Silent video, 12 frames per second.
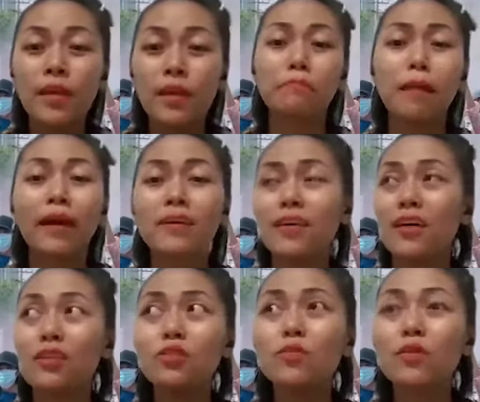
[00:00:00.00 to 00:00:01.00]
My
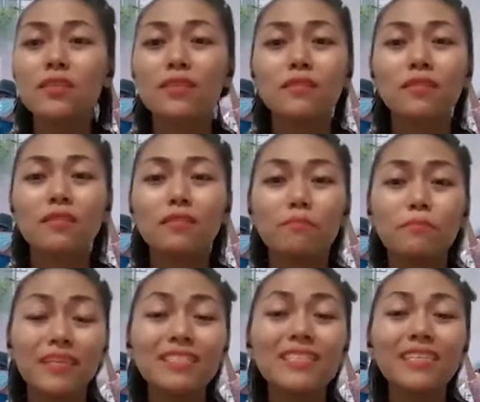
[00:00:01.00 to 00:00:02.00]
country is
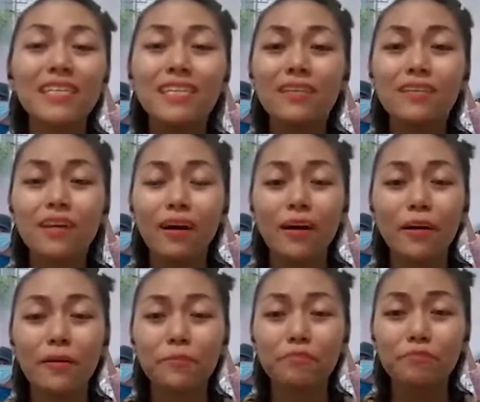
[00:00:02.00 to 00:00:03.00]
basically
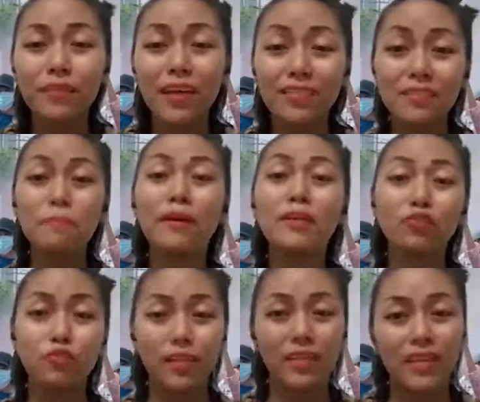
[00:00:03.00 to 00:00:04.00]
a
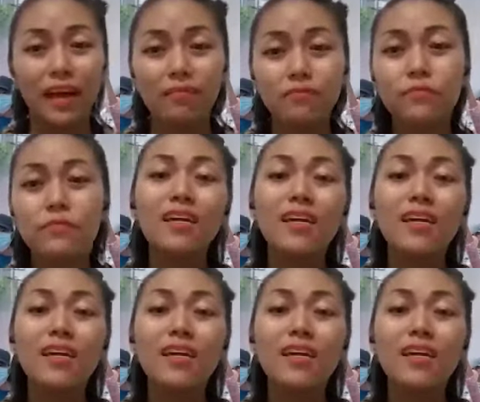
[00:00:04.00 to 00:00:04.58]
cemetery now.